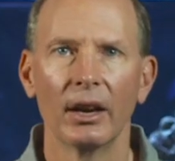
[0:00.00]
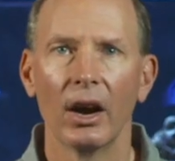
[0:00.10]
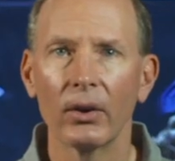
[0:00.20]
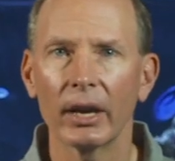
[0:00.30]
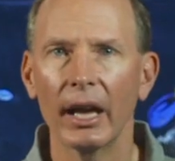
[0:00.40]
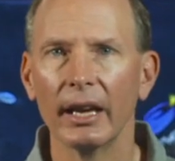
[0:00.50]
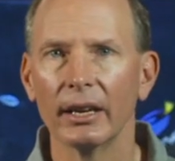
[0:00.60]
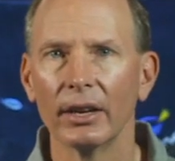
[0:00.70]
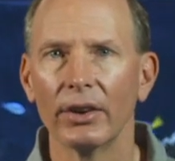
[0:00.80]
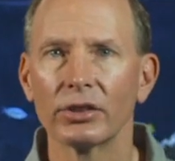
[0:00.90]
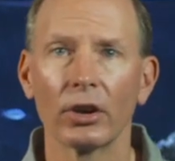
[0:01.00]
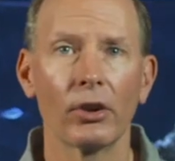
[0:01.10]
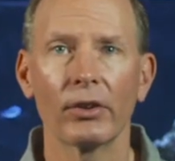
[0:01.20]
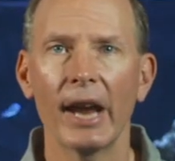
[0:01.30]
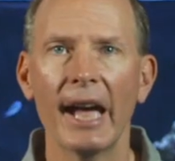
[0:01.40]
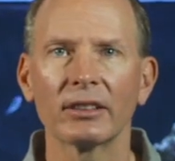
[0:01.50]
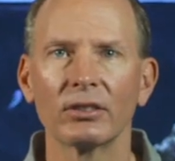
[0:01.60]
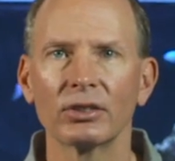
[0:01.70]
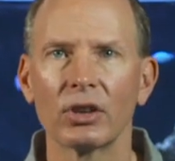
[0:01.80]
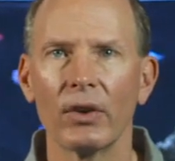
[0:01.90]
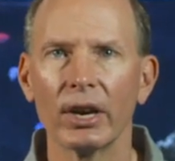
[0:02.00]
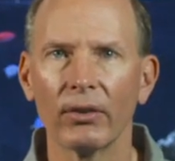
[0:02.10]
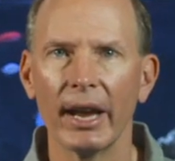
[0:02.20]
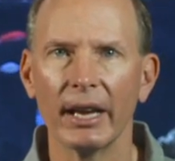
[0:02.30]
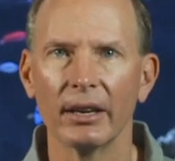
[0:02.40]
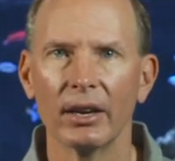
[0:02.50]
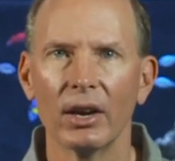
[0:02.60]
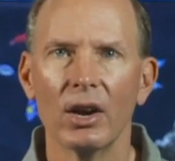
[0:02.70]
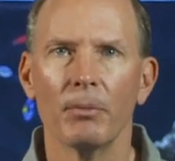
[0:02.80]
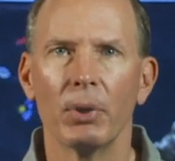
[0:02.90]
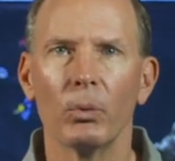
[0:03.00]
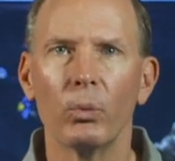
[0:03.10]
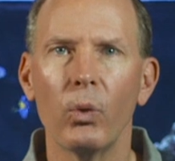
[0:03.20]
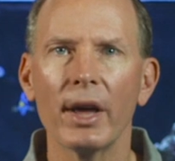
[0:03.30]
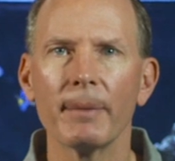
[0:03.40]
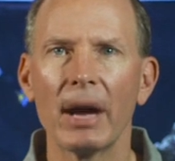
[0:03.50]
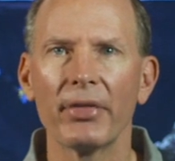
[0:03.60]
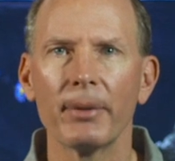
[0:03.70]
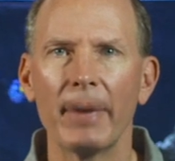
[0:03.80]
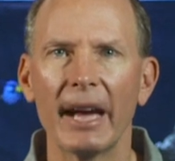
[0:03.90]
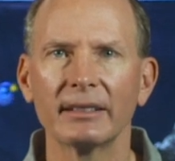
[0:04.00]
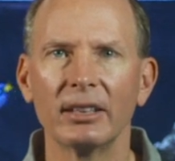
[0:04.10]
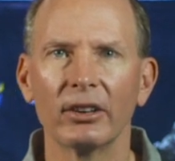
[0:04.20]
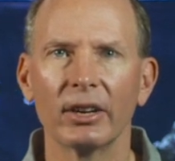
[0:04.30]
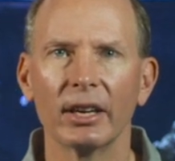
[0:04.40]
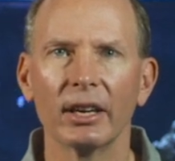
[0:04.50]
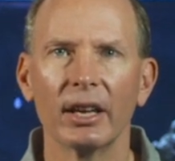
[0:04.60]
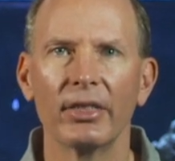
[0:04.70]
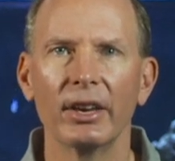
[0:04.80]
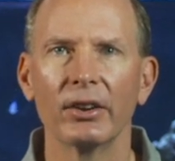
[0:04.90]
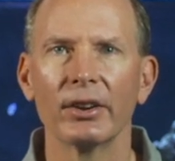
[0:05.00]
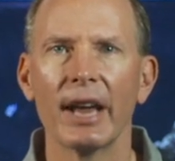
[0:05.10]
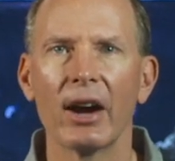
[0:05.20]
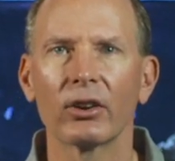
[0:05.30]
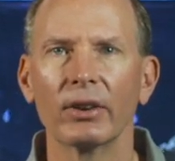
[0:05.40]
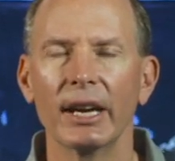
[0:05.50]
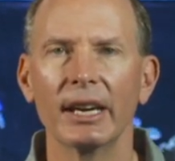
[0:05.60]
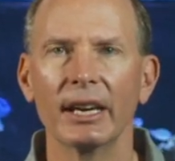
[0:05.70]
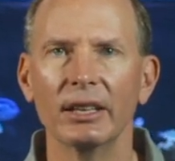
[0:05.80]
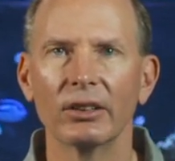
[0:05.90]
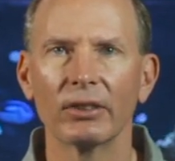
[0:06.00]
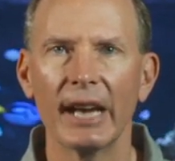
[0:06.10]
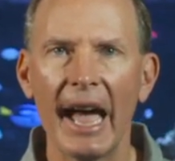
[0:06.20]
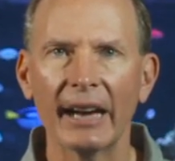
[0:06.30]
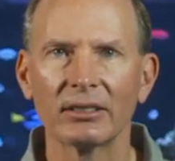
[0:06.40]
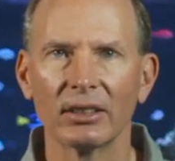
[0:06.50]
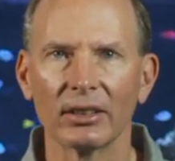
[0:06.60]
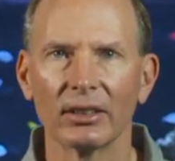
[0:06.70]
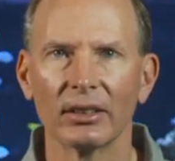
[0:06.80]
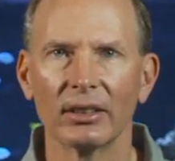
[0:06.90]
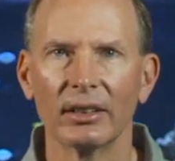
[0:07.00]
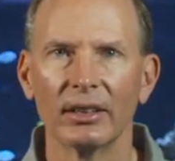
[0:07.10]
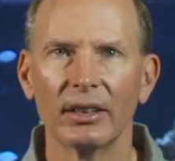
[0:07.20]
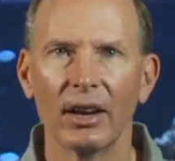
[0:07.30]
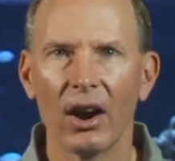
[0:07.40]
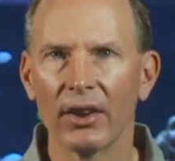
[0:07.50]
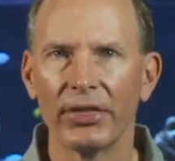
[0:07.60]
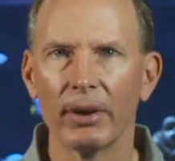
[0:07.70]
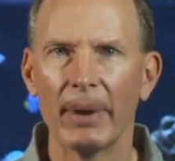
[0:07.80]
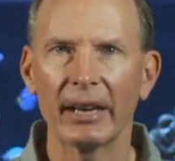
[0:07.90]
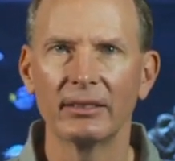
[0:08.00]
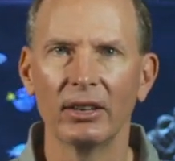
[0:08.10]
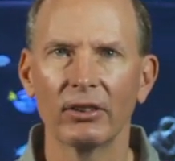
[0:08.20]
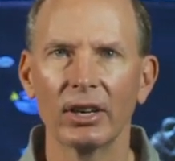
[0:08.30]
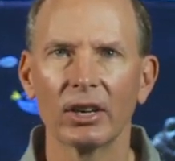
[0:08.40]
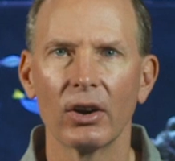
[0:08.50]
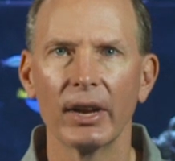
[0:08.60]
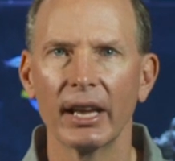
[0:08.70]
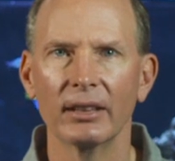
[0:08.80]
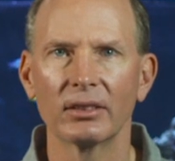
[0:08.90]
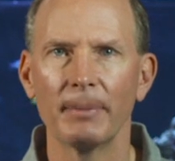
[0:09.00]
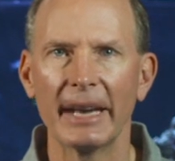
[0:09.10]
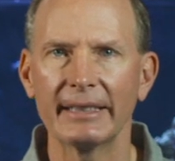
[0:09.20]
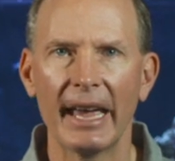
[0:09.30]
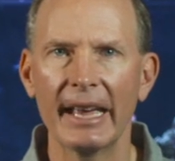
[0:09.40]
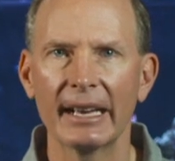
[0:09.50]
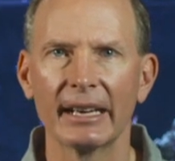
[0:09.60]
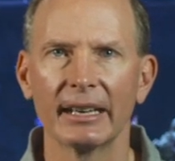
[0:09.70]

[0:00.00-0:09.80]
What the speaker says: Okay, so your reactor is going great, but what about the bacteria that you're now creating in your reactor? Aren't there bacteria going into my tank?